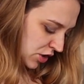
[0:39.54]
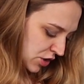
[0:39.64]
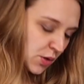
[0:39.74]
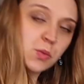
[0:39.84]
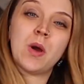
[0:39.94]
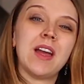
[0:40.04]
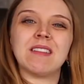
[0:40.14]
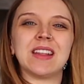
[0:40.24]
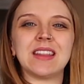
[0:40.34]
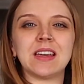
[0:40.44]
don't wear
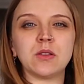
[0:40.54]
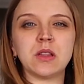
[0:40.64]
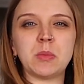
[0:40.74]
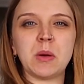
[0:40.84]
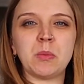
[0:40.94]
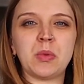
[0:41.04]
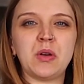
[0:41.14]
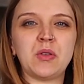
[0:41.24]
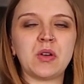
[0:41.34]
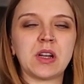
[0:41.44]
anything on the bump
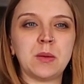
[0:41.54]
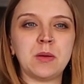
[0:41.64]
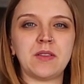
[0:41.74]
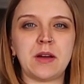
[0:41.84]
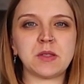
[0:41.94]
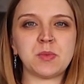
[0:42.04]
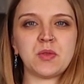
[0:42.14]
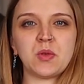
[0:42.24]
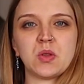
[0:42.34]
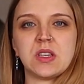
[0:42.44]
for a couple of hours
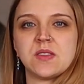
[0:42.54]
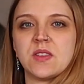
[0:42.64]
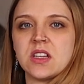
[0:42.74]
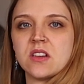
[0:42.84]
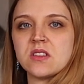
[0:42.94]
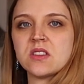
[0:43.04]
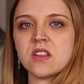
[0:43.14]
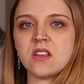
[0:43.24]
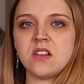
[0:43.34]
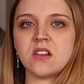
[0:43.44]
before these videos
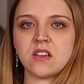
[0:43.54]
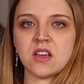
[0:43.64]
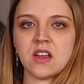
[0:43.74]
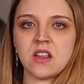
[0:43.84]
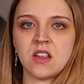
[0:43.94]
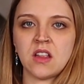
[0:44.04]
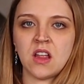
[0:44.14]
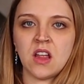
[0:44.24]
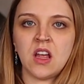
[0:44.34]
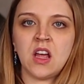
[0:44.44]
so that you don't get
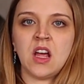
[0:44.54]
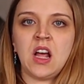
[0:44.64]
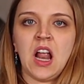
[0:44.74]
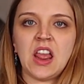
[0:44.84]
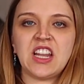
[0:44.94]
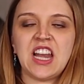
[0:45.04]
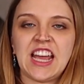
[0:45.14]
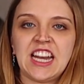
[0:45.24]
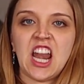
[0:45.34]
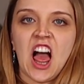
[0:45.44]
the
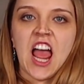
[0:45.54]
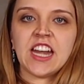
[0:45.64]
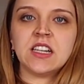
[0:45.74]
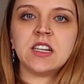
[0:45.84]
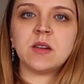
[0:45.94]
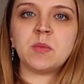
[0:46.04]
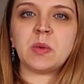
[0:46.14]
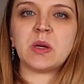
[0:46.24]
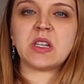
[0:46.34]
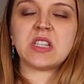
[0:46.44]
legging line,
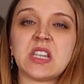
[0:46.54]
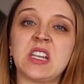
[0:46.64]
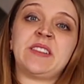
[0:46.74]
but